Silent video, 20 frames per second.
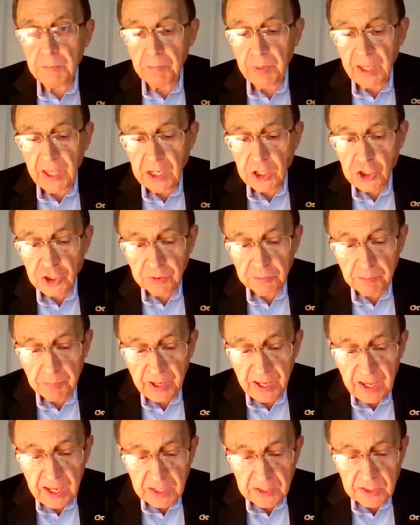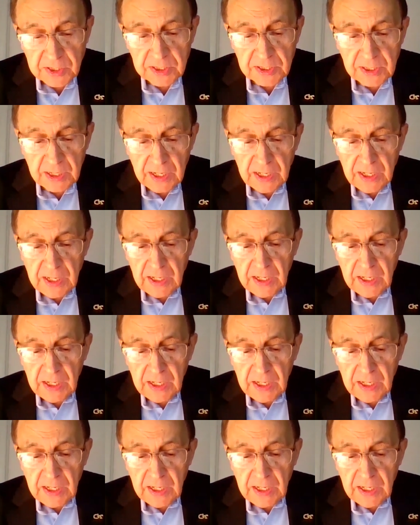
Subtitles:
Asia-based,